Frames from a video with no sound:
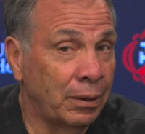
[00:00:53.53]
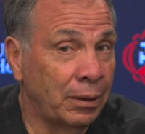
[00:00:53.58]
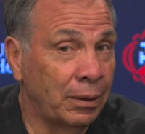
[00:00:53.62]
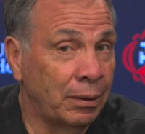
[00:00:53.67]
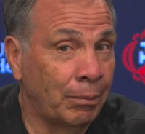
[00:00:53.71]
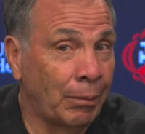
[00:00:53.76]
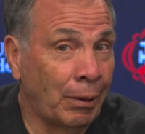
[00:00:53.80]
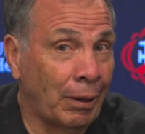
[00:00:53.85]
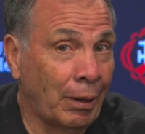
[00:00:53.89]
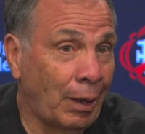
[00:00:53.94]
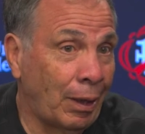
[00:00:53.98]

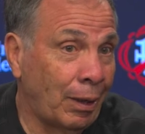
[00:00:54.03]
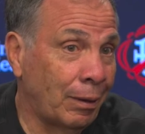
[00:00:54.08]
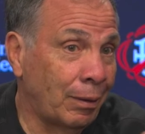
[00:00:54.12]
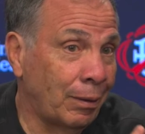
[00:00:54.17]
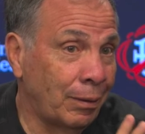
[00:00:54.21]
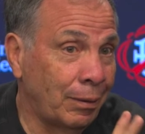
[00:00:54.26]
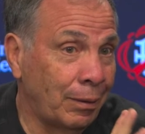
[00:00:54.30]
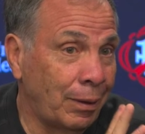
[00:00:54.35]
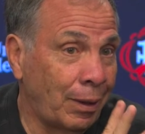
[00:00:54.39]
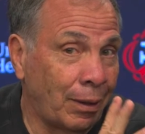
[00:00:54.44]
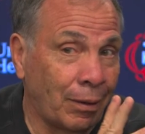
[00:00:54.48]
I
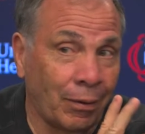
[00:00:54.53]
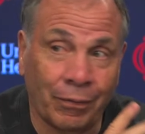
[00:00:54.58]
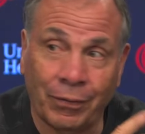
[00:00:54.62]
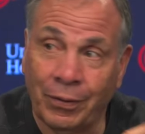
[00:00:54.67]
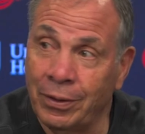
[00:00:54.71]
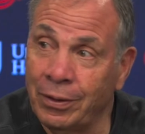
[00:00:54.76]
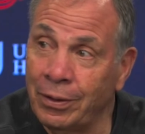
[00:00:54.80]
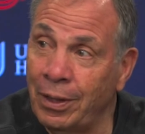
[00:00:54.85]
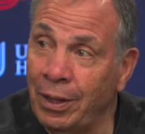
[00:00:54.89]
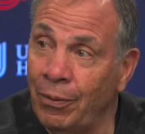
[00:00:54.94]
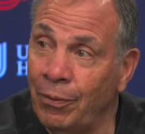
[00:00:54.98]
don't know if
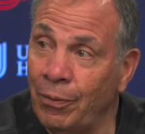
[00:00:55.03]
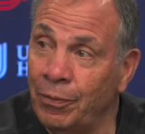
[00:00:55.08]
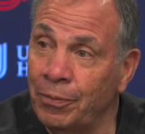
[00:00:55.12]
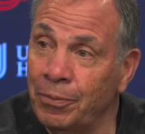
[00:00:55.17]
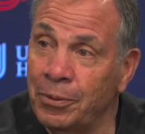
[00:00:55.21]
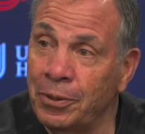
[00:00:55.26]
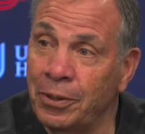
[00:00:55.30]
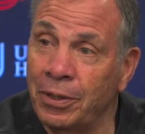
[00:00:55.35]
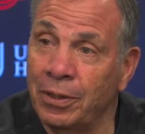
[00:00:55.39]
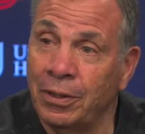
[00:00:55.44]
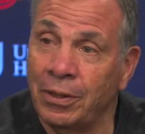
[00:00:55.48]
there's anyone
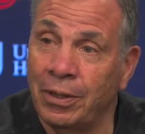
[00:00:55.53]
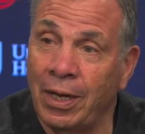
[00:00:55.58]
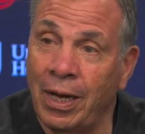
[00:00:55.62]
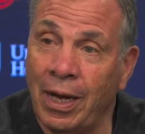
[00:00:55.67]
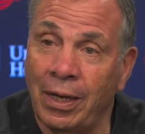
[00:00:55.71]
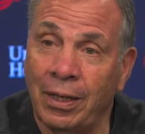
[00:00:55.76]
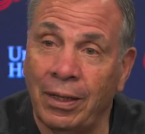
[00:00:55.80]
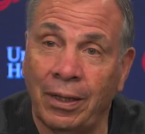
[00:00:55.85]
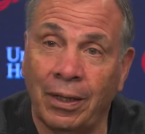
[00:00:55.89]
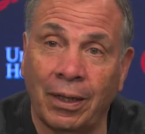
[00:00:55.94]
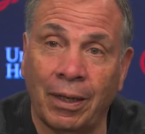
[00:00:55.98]
from
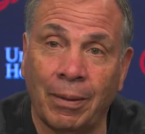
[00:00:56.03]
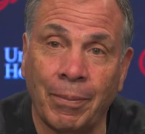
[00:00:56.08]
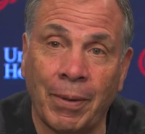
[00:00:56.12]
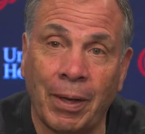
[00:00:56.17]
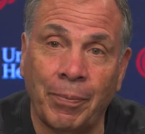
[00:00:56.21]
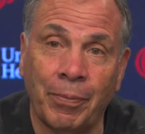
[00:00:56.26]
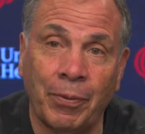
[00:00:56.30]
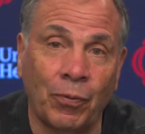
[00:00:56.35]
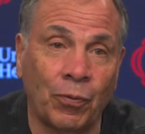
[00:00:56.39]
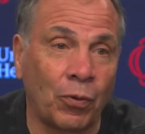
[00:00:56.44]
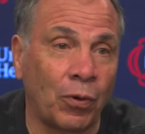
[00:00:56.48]
Cincinnati here. I
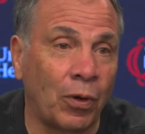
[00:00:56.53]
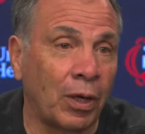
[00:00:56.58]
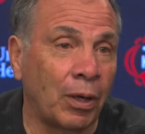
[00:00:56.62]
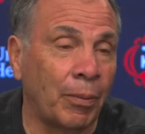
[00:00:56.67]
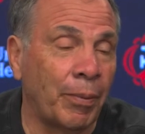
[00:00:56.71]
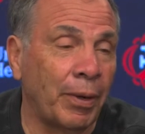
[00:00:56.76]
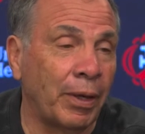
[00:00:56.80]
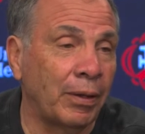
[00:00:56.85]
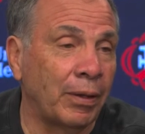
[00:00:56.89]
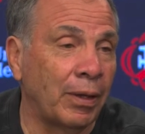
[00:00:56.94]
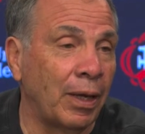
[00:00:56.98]
might be wrong
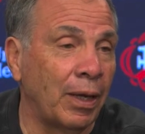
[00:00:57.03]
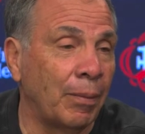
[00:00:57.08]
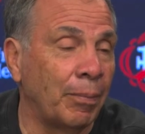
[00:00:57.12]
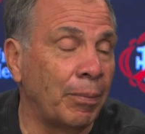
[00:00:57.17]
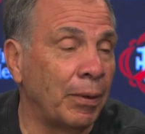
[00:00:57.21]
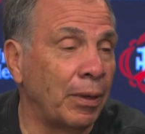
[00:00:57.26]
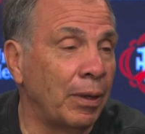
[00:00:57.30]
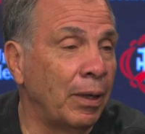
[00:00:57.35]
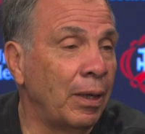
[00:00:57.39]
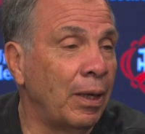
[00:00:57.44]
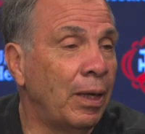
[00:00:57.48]
about that.
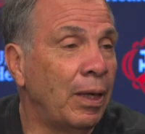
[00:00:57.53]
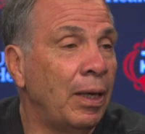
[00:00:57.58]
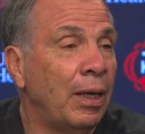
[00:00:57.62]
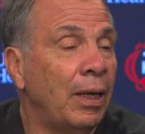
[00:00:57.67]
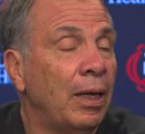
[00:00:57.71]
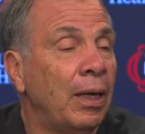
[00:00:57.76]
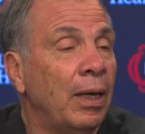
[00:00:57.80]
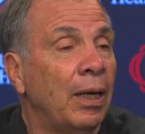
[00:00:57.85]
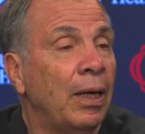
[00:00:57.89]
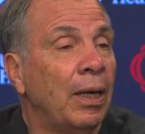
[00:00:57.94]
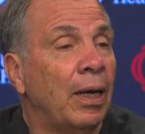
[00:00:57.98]
But
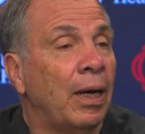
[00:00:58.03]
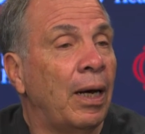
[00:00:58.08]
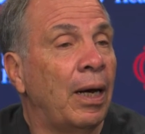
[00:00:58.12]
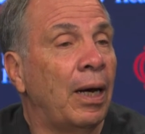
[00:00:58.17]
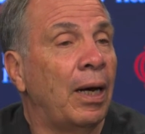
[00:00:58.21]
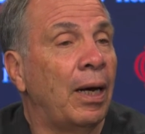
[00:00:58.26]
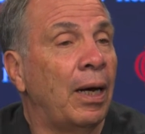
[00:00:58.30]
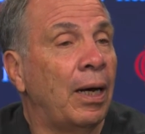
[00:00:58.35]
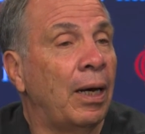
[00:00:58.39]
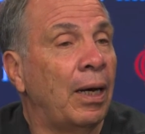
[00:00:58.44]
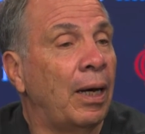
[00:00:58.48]

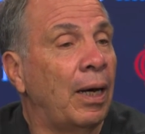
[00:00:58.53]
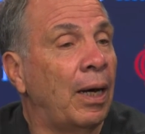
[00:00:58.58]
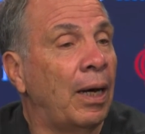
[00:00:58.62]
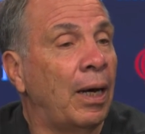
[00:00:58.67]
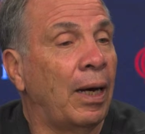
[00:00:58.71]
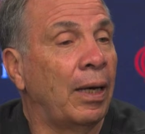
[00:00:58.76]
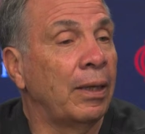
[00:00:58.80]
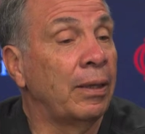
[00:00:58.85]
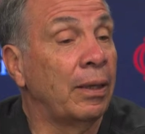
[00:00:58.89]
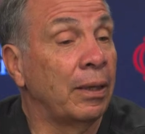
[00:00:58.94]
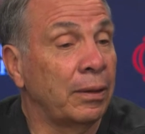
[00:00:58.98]

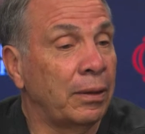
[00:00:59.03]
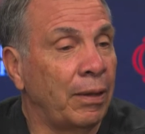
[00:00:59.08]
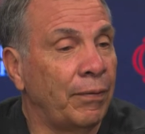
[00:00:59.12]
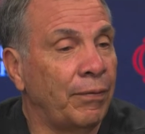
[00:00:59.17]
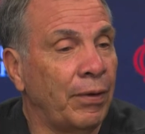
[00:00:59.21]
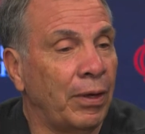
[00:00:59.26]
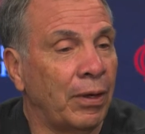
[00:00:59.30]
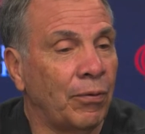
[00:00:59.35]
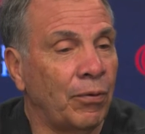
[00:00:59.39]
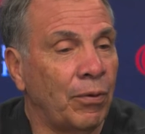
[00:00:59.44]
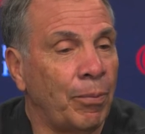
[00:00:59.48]
I think they've
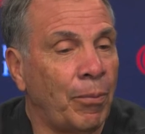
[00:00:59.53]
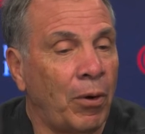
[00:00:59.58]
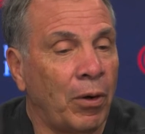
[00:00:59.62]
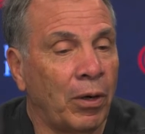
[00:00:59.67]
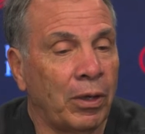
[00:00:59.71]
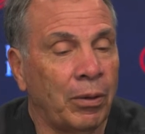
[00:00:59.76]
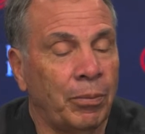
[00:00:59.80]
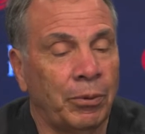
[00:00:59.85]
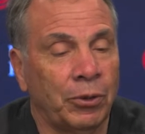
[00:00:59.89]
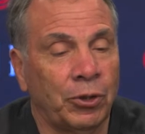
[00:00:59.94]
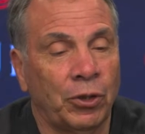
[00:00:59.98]
done a
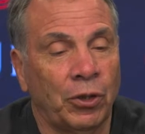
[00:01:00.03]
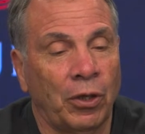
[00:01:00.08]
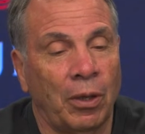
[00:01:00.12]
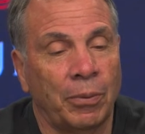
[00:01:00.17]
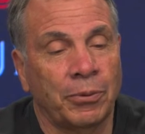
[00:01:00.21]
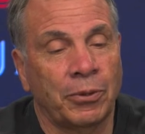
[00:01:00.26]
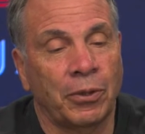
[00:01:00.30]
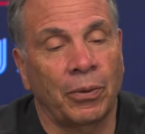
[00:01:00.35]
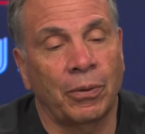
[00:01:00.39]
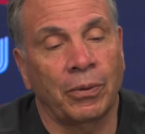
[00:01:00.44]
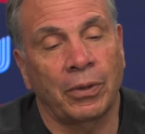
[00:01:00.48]
remarkable
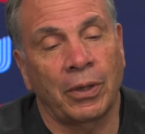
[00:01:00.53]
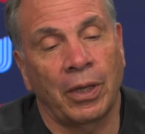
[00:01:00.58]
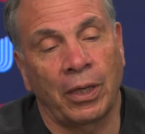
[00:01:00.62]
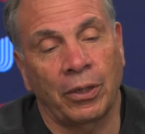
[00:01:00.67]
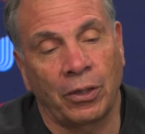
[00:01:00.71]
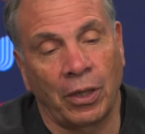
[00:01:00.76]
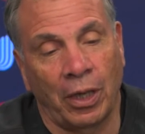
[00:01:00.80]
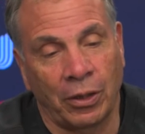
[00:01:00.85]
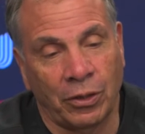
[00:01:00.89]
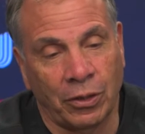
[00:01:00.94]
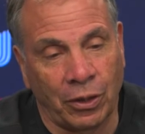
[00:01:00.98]
job. So
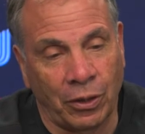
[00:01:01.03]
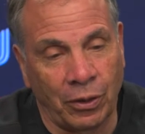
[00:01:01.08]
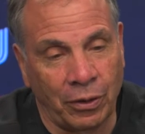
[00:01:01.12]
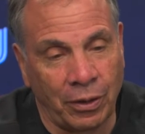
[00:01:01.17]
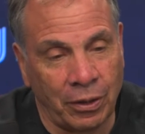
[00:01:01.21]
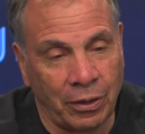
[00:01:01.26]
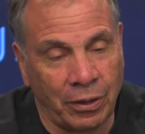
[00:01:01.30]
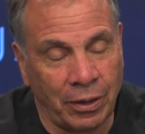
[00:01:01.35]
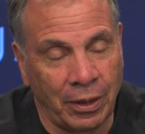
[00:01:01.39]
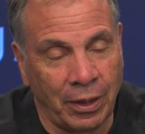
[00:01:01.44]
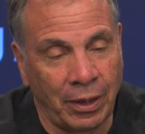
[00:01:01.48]
it's good
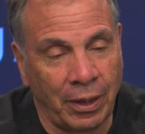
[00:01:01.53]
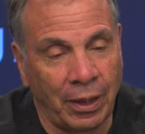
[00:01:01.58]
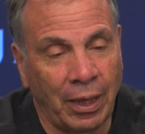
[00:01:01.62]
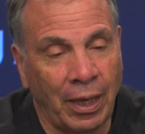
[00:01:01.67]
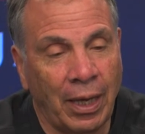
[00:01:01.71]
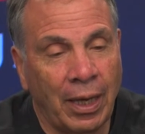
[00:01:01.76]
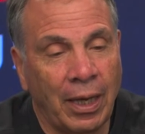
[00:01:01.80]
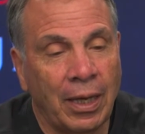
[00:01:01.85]
to see.